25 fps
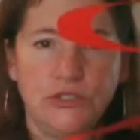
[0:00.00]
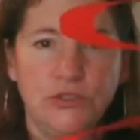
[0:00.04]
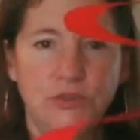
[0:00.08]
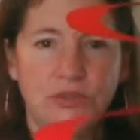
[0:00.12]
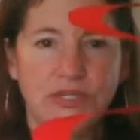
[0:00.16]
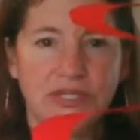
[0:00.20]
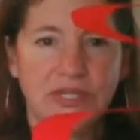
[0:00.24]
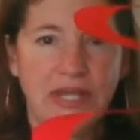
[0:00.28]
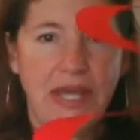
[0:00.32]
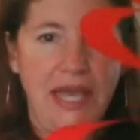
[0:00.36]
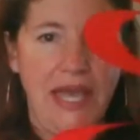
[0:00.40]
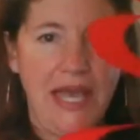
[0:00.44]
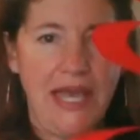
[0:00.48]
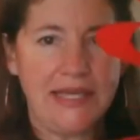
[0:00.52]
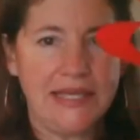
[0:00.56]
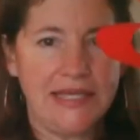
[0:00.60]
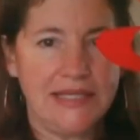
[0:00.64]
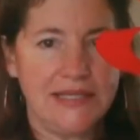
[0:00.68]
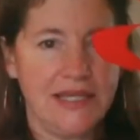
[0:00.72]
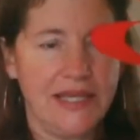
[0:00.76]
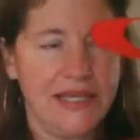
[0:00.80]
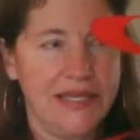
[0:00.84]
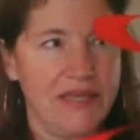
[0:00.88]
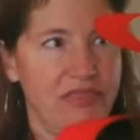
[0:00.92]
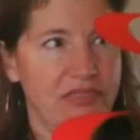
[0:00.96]
you can hang
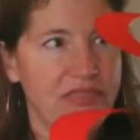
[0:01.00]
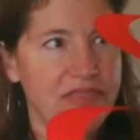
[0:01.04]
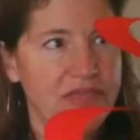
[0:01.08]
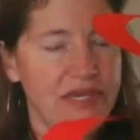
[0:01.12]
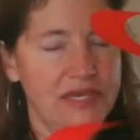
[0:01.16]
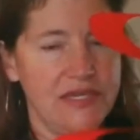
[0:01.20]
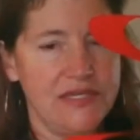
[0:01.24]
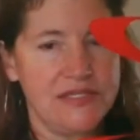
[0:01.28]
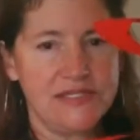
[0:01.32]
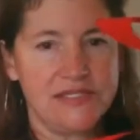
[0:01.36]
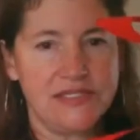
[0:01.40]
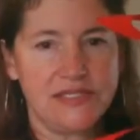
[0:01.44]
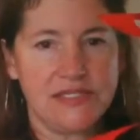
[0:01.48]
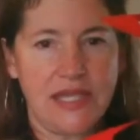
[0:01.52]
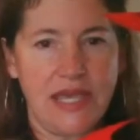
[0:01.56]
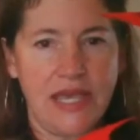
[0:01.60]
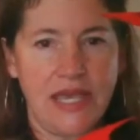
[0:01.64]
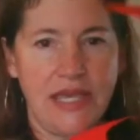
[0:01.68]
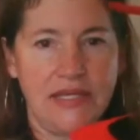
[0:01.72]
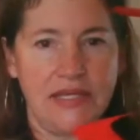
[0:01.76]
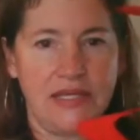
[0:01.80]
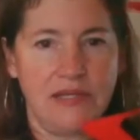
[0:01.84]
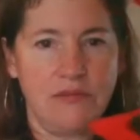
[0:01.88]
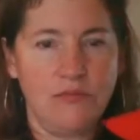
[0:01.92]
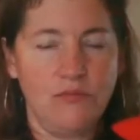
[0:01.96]
it like this
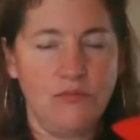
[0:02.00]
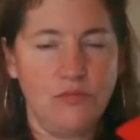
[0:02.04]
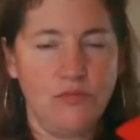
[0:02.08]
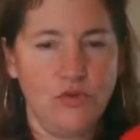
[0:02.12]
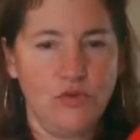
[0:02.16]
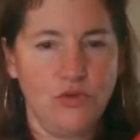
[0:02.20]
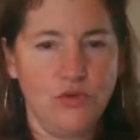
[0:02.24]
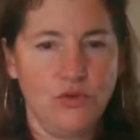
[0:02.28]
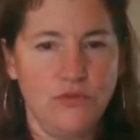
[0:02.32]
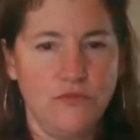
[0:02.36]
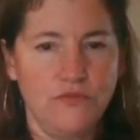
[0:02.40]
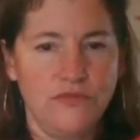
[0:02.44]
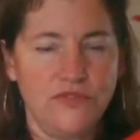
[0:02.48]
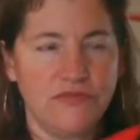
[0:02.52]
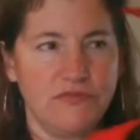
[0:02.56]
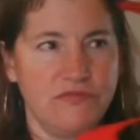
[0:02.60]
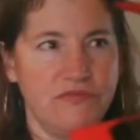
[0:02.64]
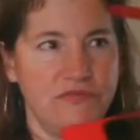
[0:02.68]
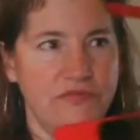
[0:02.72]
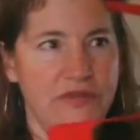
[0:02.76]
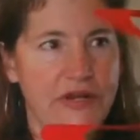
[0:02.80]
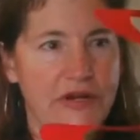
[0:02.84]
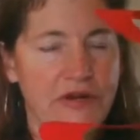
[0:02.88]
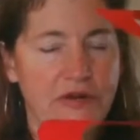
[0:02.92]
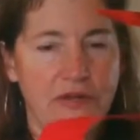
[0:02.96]
and it moves
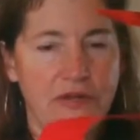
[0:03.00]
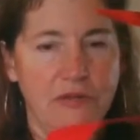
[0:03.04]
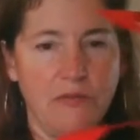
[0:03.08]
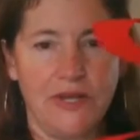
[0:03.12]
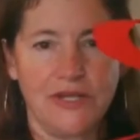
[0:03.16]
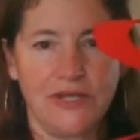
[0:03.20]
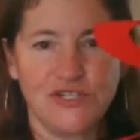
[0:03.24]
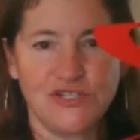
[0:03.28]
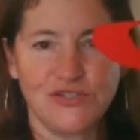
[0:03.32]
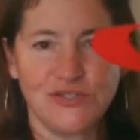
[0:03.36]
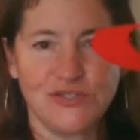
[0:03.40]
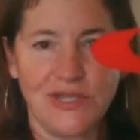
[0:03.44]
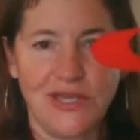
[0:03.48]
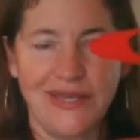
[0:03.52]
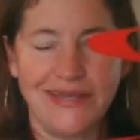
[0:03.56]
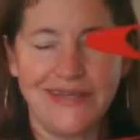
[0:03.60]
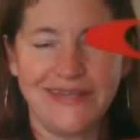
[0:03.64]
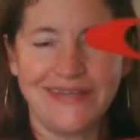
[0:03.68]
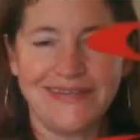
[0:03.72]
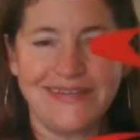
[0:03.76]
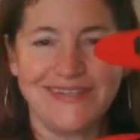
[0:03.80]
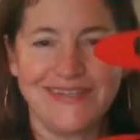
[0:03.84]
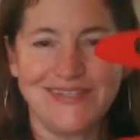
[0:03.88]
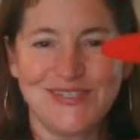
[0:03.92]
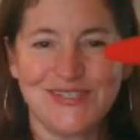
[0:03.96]
very much
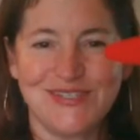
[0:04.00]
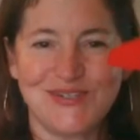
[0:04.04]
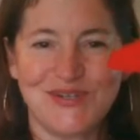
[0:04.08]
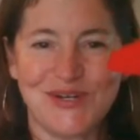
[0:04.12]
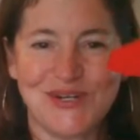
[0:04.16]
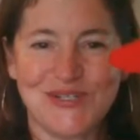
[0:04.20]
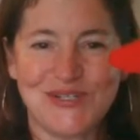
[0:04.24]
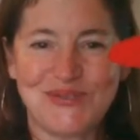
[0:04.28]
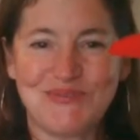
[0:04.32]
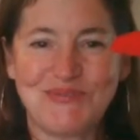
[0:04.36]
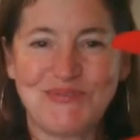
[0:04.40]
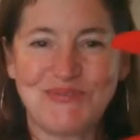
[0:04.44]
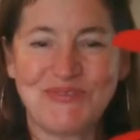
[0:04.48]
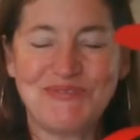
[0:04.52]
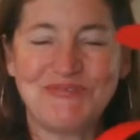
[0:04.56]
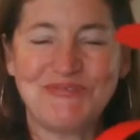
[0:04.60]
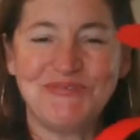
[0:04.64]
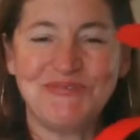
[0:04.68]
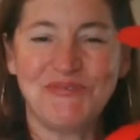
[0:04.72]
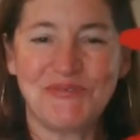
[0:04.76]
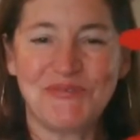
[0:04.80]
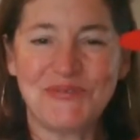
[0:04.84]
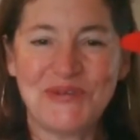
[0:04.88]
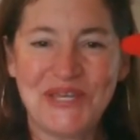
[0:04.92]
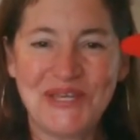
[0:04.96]
like construction
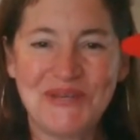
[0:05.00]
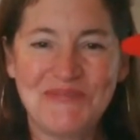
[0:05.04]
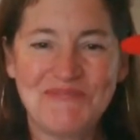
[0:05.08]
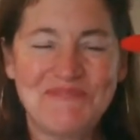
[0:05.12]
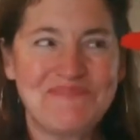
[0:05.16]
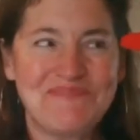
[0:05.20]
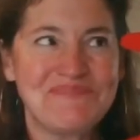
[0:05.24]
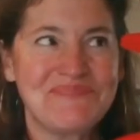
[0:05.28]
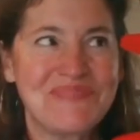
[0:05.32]
140.